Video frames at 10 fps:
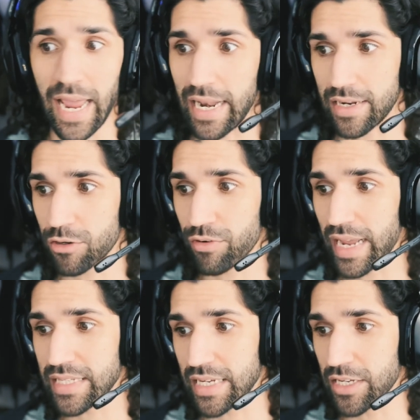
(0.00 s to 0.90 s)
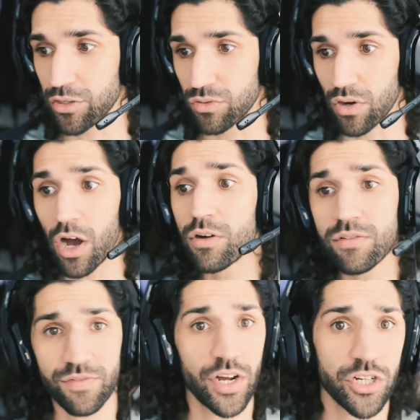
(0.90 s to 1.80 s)
in creating your
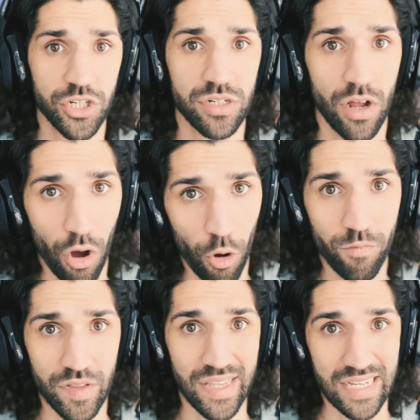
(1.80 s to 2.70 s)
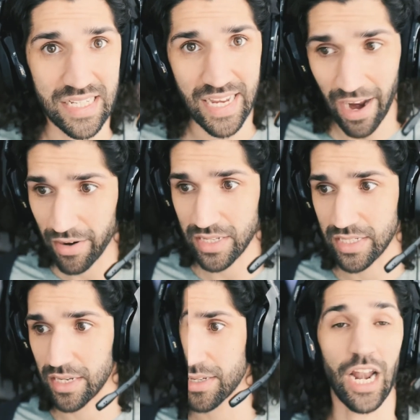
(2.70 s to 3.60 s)
own version of this
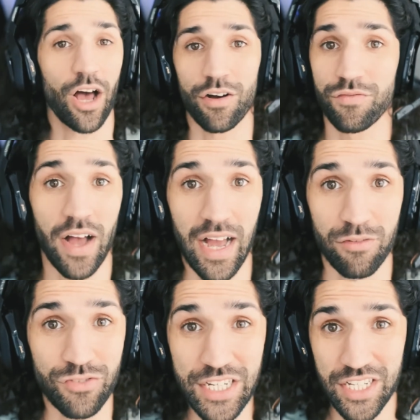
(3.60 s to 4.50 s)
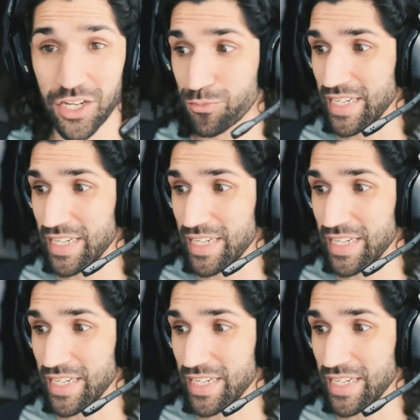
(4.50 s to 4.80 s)
character. A lot of research went